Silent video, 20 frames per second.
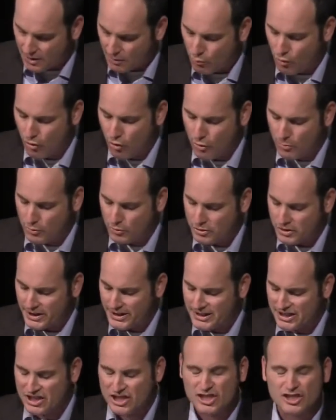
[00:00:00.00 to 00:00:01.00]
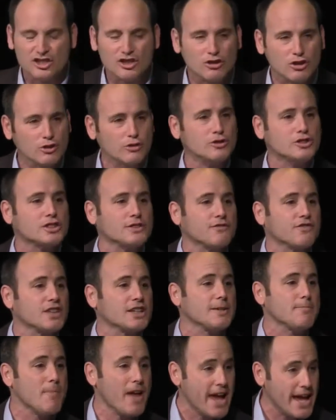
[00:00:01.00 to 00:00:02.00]
were almost
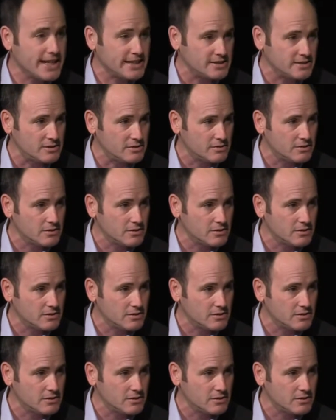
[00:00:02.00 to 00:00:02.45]
exclusively men.